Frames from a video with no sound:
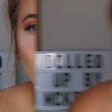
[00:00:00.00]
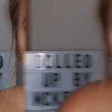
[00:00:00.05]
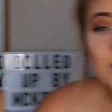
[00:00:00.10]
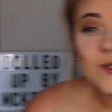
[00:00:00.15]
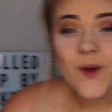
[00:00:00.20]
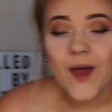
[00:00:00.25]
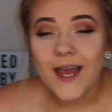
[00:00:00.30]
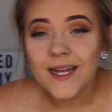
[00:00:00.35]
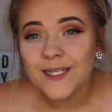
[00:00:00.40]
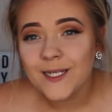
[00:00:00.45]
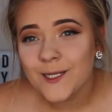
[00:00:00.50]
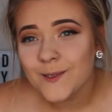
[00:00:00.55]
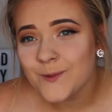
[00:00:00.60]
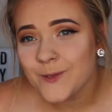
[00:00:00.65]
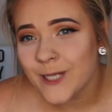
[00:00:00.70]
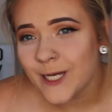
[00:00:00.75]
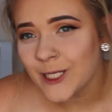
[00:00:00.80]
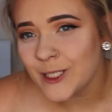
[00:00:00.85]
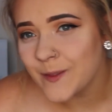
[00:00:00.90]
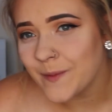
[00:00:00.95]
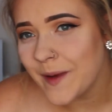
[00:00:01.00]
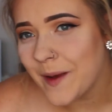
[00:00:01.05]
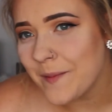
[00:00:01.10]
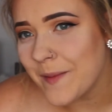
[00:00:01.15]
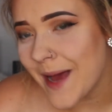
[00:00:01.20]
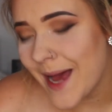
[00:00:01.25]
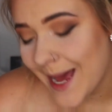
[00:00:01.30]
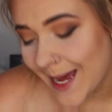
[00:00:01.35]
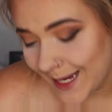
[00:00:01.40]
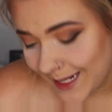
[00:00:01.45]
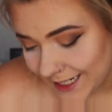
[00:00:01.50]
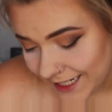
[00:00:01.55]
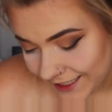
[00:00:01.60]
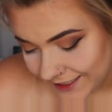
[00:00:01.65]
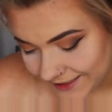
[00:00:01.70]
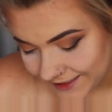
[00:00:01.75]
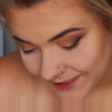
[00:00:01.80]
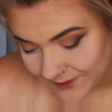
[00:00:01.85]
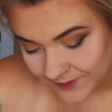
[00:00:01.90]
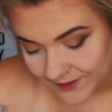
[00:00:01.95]
So I ended up changing my mind
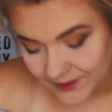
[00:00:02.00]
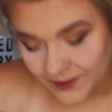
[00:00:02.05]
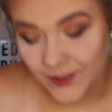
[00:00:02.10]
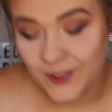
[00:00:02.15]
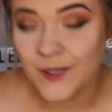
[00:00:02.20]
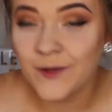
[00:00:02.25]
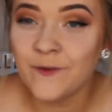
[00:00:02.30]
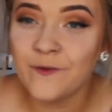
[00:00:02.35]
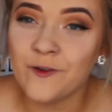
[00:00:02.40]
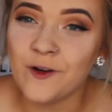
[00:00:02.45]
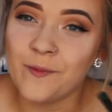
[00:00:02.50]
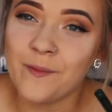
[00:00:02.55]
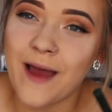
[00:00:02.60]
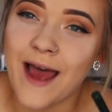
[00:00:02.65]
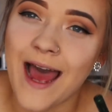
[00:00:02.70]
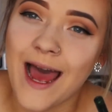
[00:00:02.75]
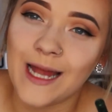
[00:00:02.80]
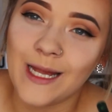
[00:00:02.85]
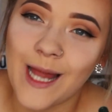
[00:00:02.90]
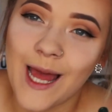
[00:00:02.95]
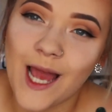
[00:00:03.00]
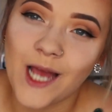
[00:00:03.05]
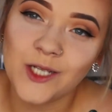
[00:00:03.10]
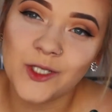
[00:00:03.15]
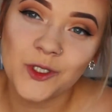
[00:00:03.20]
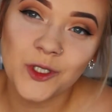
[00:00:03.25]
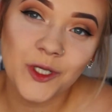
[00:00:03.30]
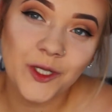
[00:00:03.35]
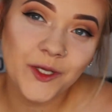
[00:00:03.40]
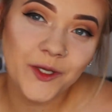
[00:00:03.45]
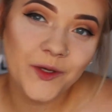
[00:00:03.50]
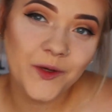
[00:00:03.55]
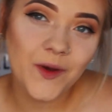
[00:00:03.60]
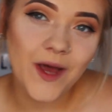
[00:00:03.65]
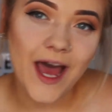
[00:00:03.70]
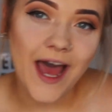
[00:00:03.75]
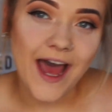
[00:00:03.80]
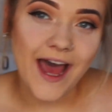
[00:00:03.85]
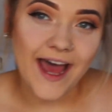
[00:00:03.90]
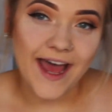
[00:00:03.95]
as I was looking for my eyelash glue.
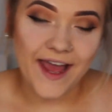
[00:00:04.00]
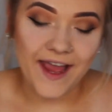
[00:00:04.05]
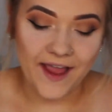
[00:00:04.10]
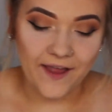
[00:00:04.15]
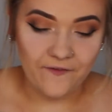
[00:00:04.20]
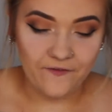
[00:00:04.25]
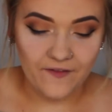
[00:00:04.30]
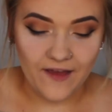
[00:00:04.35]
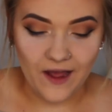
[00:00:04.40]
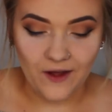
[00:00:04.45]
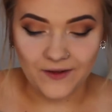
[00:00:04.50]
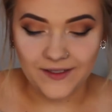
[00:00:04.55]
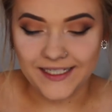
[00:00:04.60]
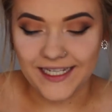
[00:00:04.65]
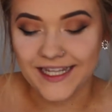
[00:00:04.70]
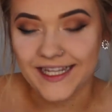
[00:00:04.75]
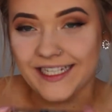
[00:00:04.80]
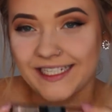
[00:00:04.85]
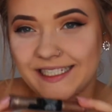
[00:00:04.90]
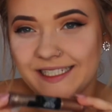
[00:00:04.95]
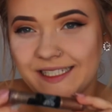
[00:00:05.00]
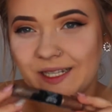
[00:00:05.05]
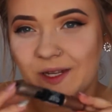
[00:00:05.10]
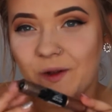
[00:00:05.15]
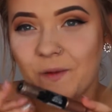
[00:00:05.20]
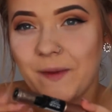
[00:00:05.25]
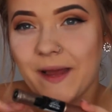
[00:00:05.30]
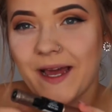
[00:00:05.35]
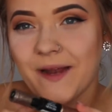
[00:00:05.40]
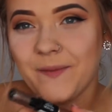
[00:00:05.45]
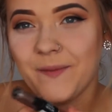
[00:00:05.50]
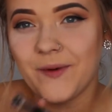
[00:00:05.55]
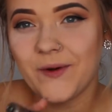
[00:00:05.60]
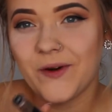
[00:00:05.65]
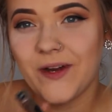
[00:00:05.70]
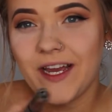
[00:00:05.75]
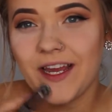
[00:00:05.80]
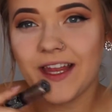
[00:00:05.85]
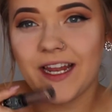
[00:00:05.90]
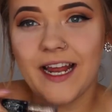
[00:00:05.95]
I found this little bad boy
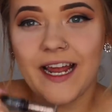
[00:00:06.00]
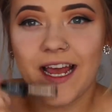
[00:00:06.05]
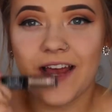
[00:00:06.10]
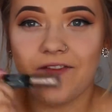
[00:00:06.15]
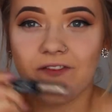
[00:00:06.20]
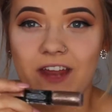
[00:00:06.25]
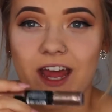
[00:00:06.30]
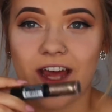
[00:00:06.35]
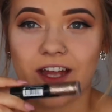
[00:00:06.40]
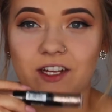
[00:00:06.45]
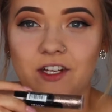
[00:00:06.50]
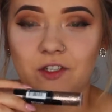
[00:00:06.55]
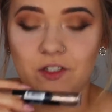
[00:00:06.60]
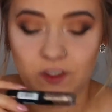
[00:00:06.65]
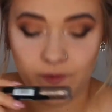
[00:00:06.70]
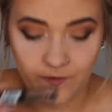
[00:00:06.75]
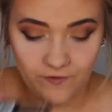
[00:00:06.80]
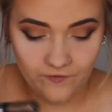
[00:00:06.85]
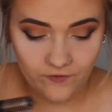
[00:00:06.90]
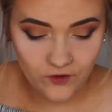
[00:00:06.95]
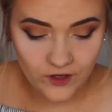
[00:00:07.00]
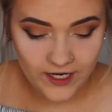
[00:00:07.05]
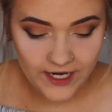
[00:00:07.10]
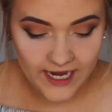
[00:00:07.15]
that I have not used before